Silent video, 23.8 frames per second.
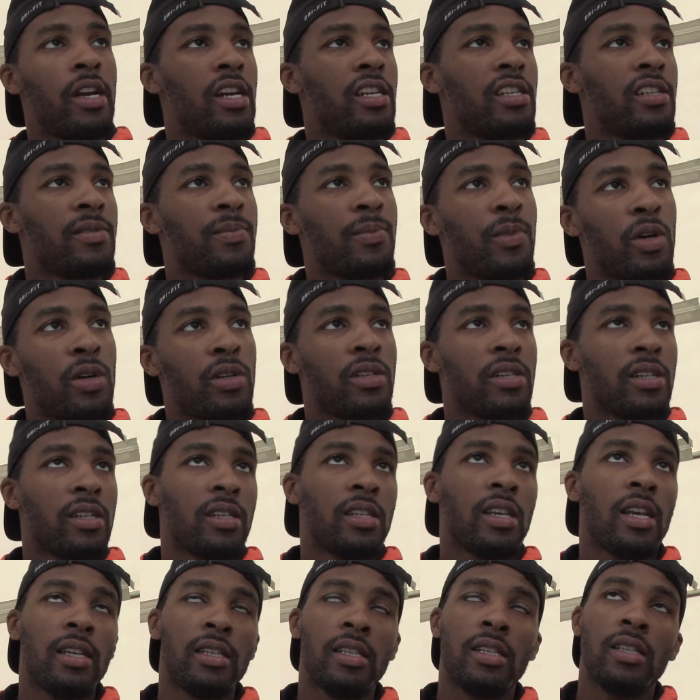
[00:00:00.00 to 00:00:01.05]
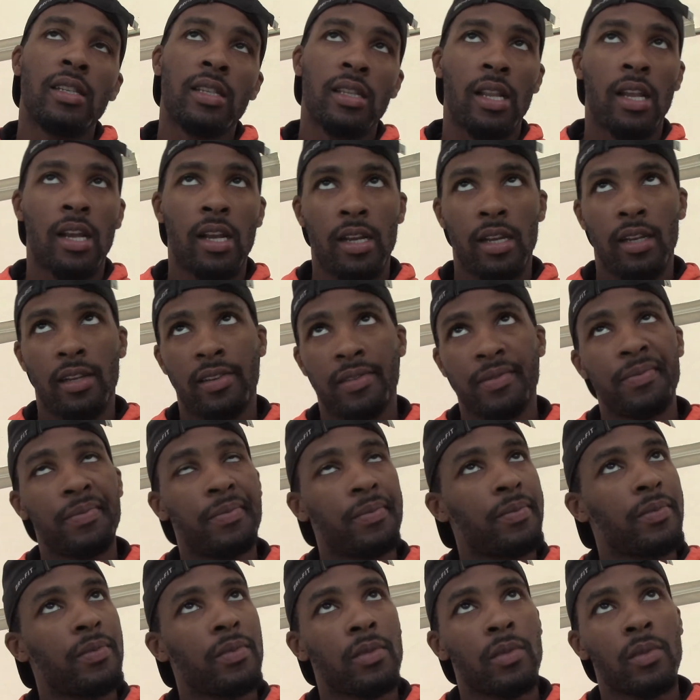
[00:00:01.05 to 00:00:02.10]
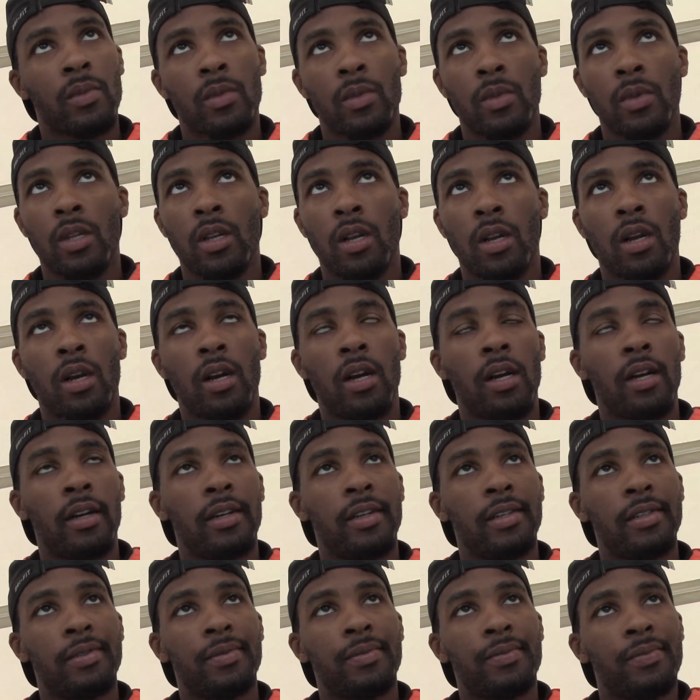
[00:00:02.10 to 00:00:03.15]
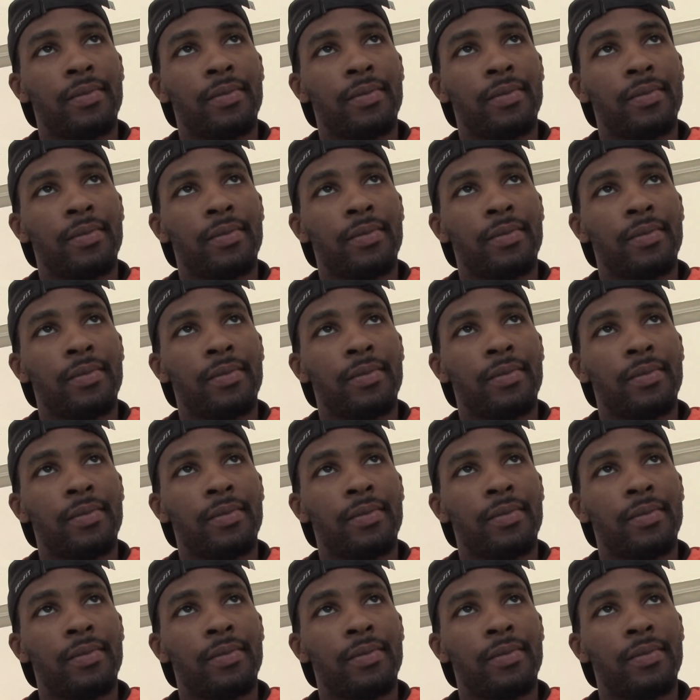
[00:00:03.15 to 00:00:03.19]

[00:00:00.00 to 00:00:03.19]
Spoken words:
small successes like, alright,